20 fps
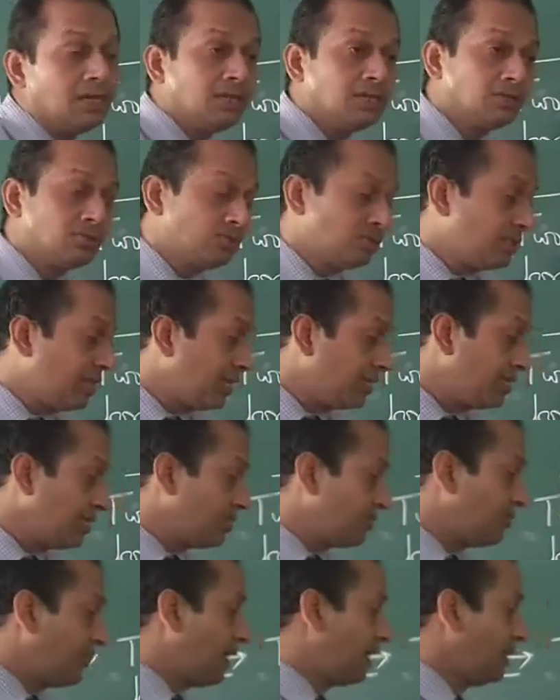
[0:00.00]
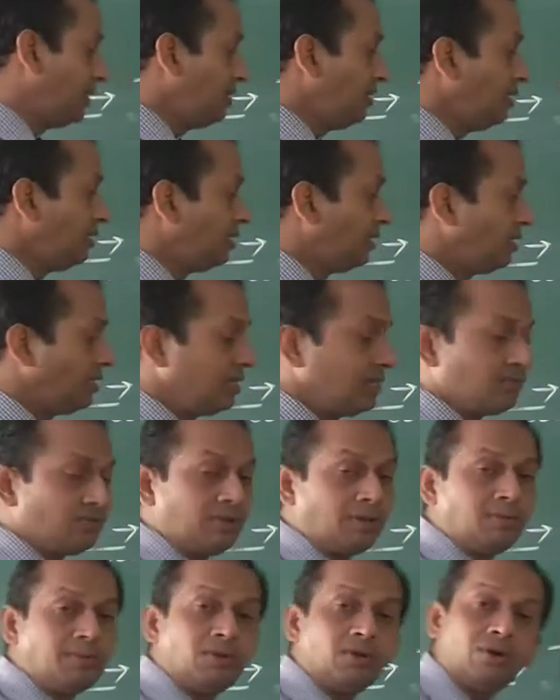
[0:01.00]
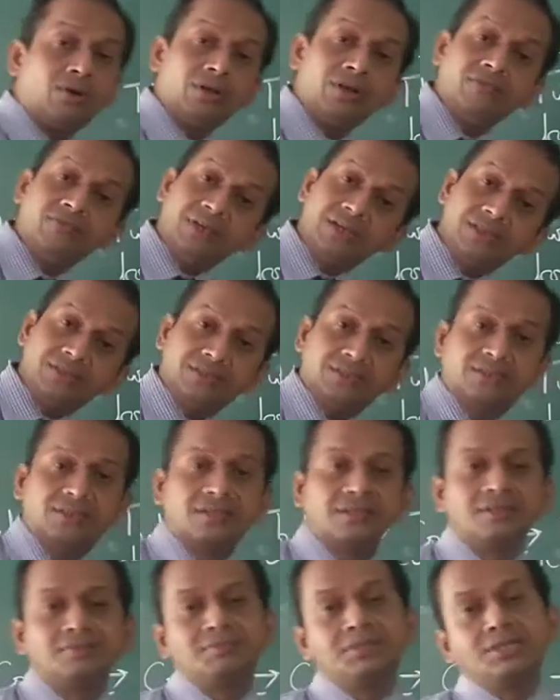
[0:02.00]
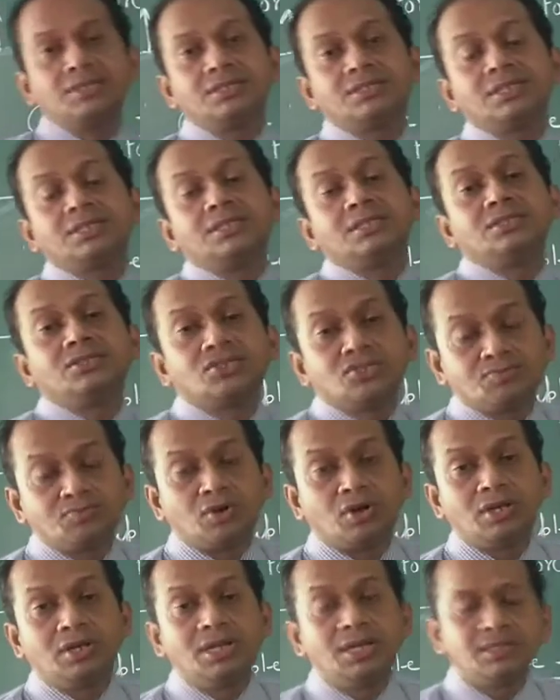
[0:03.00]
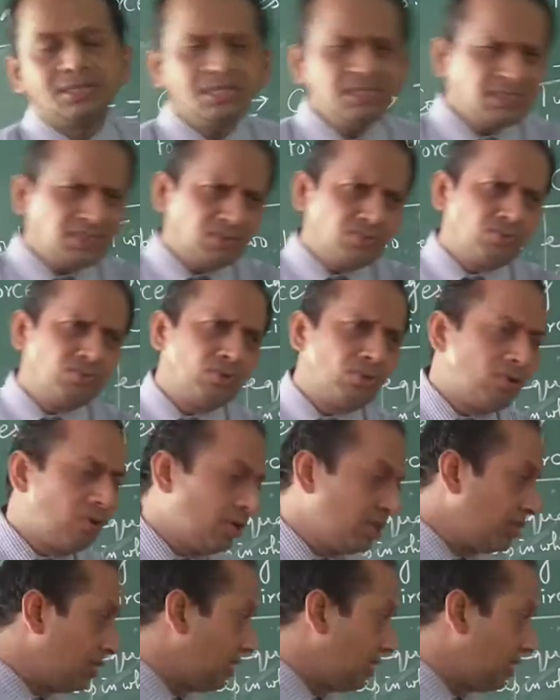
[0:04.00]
So that is why it will be always be written in small letters. You know all